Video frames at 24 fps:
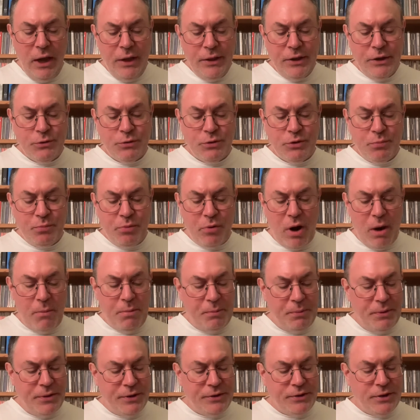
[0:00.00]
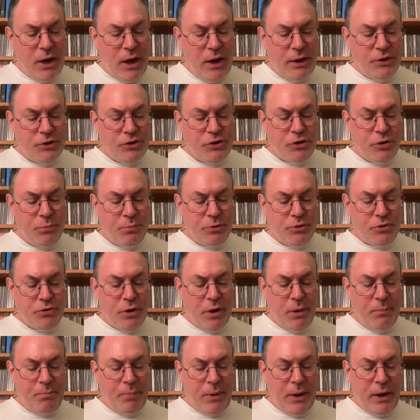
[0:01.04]
this was probably the tightest
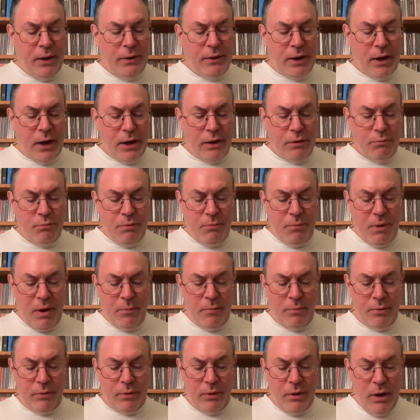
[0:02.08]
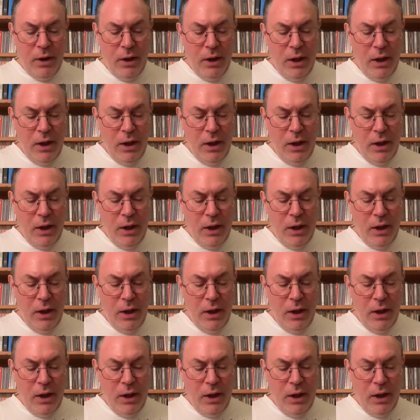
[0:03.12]
Supertramp band that I could remember.